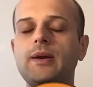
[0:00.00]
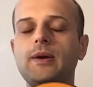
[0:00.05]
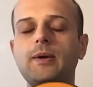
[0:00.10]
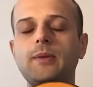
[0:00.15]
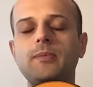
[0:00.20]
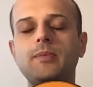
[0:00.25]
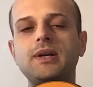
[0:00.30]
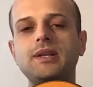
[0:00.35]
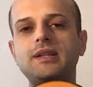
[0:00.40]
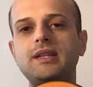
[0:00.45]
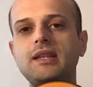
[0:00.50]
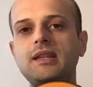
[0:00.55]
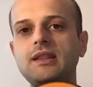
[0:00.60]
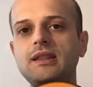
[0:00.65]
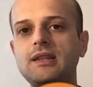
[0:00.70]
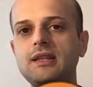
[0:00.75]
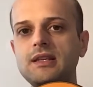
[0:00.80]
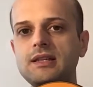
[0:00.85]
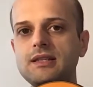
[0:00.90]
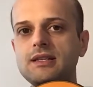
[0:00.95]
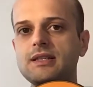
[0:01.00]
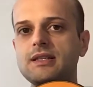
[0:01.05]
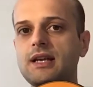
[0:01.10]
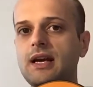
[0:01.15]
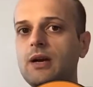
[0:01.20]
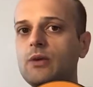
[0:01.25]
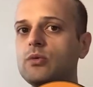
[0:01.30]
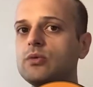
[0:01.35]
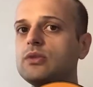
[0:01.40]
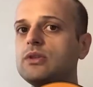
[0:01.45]
But in this, I
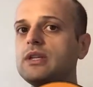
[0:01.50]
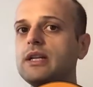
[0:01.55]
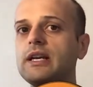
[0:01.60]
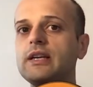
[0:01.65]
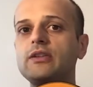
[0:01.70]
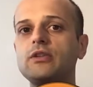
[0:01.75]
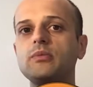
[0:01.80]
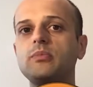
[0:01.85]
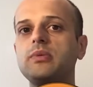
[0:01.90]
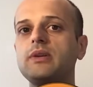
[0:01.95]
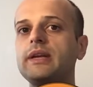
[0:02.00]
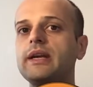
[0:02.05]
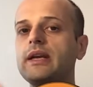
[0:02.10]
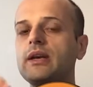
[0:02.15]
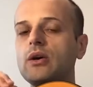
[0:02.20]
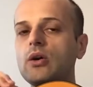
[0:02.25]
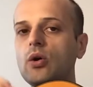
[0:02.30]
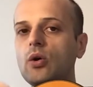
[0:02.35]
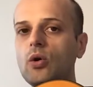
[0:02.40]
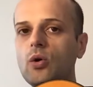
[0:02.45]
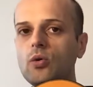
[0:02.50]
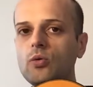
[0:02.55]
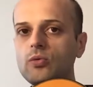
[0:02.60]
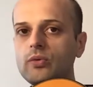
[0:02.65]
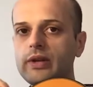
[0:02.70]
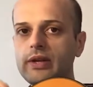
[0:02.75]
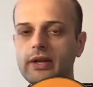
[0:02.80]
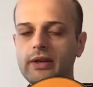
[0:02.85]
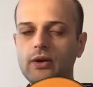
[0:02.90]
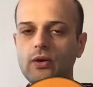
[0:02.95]
would like to play
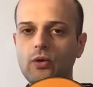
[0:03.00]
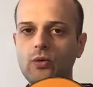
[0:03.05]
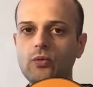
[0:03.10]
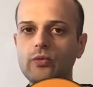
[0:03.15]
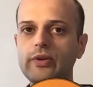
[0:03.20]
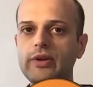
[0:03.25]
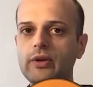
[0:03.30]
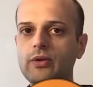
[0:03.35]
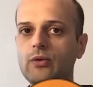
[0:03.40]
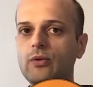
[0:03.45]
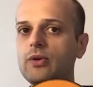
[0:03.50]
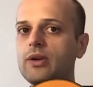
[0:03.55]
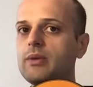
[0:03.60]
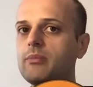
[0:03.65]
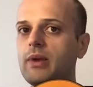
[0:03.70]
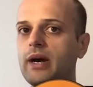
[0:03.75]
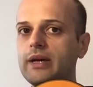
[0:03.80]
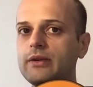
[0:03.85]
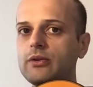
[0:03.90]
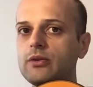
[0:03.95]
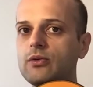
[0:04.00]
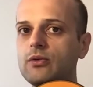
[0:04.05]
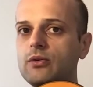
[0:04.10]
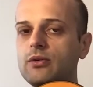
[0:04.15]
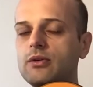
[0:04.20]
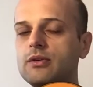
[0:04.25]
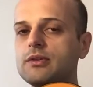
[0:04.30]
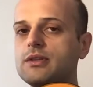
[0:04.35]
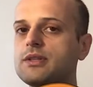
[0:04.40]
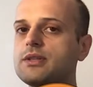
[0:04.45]
only minor
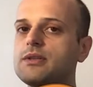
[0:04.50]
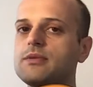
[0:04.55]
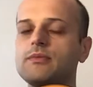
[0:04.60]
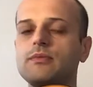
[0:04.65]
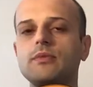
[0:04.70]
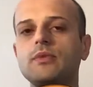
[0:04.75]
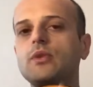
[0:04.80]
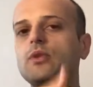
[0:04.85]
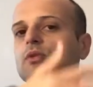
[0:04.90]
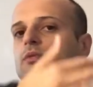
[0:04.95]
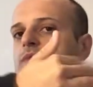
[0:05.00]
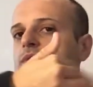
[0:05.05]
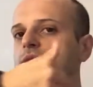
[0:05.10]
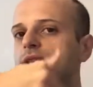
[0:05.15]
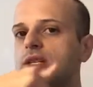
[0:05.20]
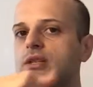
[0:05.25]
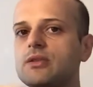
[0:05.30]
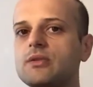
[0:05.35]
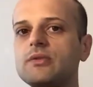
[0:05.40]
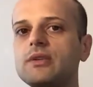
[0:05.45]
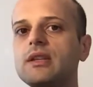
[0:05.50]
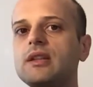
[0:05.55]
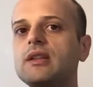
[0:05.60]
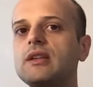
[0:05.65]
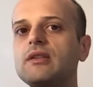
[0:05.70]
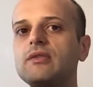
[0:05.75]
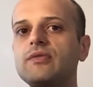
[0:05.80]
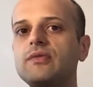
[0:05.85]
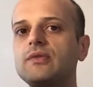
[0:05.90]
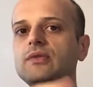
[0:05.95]
chords, considering
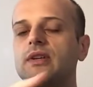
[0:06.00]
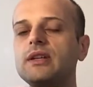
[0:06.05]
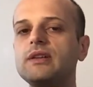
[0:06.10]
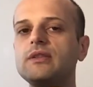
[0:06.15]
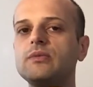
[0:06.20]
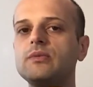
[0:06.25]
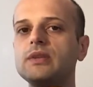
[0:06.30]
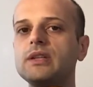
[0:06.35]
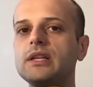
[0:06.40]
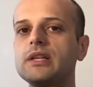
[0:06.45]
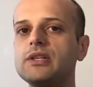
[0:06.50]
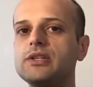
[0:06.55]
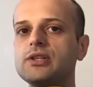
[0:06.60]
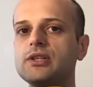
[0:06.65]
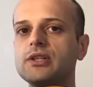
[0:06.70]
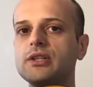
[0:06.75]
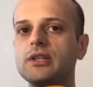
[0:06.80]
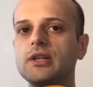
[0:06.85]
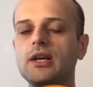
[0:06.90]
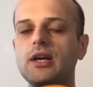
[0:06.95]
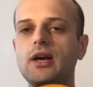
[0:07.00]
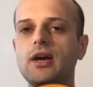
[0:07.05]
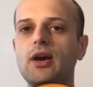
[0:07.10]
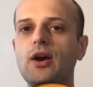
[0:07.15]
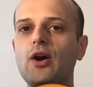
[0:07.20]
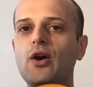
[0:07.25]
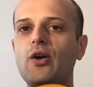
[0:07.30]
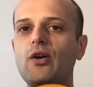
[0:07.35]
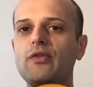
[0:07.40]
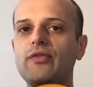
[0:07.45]
different relation
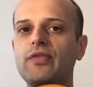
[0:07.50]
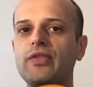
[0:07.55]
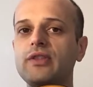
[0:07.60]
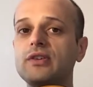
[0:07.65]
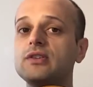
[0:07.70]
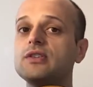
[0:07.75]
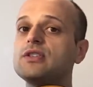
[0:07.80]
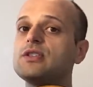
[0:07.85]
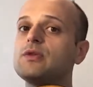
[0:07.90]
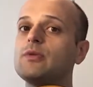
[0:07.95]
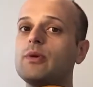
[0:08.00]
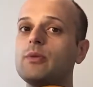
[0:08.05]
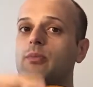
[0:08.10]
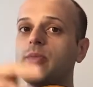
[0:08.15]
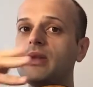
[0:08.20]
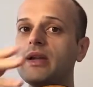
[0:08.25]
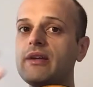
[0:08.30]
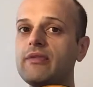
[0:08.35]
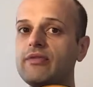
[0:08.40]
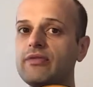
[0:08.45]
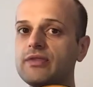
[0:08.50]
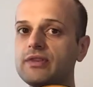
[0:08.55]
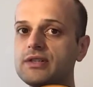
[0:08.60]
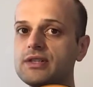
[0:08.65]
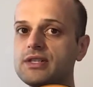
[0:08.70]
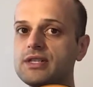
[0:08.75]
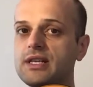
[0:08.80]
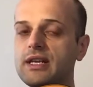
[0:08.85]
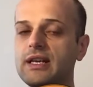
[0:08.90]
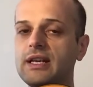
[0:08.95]
of thirds. So I play
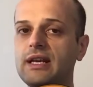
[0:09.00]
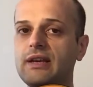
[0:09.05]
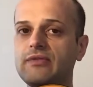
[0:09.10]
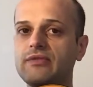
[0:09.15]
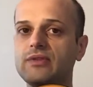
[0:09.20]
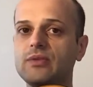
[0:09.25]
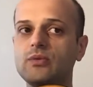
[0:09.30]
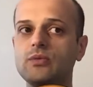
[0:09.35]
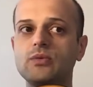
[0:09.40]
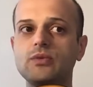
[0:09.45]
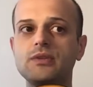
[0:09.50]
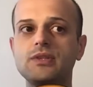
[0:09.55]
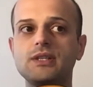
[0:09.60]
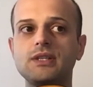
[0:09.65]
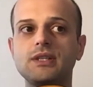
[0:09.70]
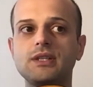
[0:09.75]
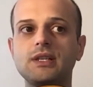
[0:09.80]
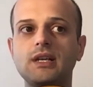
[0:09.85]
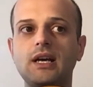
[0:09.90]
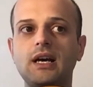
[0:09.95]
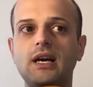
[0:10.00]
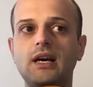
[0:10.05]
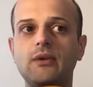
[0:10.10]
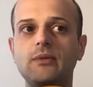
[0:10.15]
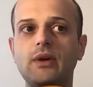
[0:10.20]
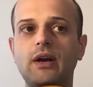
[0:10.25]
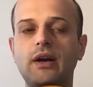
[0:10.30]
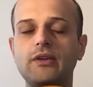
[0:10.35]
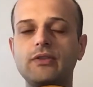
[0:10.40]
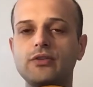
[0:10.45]
first, and afterwards
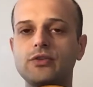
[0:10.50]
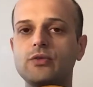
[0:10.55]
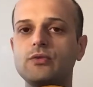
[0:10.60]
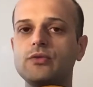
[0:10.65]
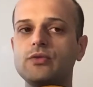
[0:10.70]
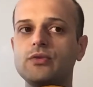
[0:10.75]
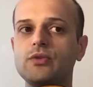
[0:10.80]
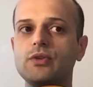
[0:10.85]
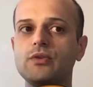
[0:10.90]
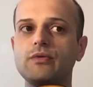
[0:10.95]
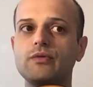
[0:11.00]
I show it to you.